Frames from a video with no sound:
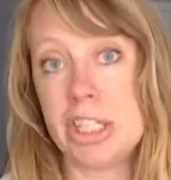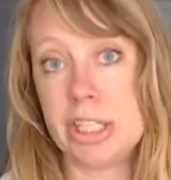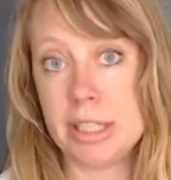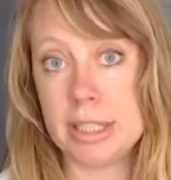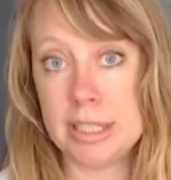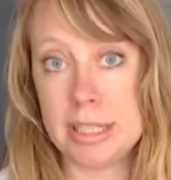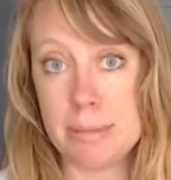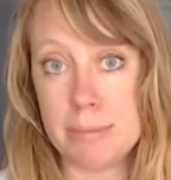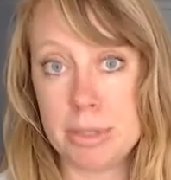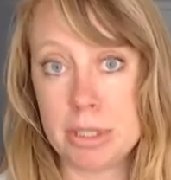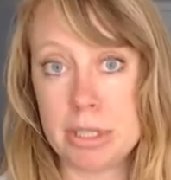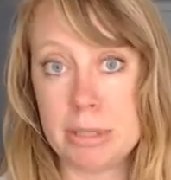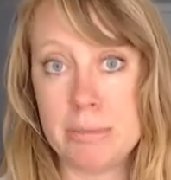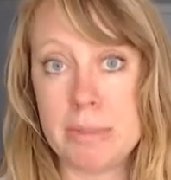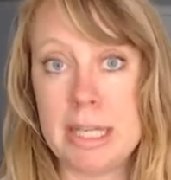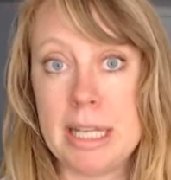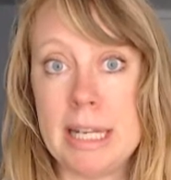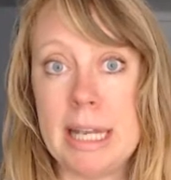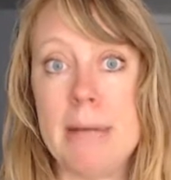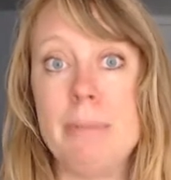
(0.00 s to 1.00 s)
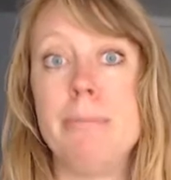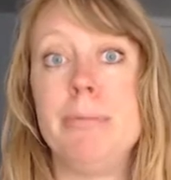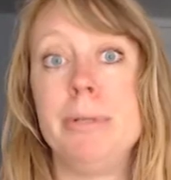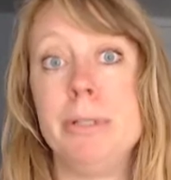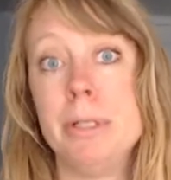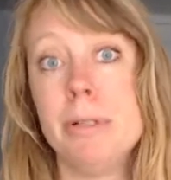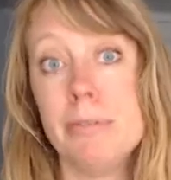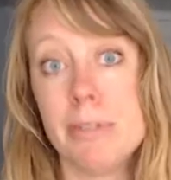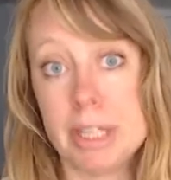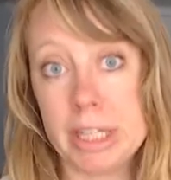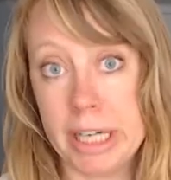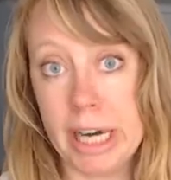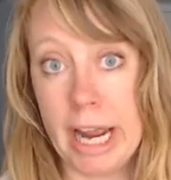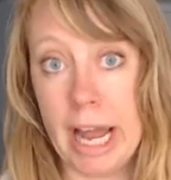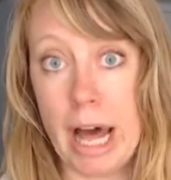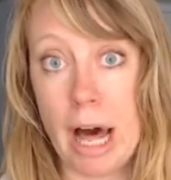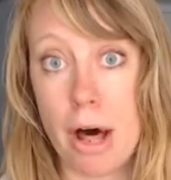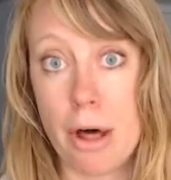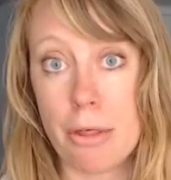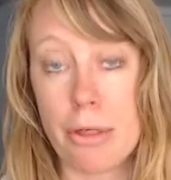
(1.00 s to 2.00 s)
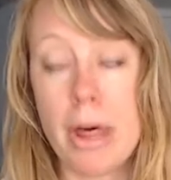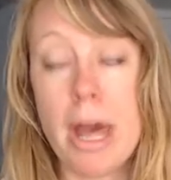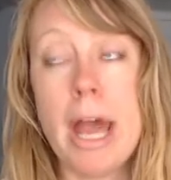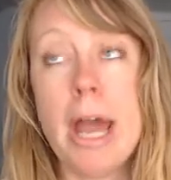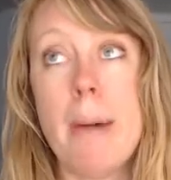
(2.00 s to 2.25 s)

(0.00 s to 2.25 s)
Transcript: their symptoms and improve their health,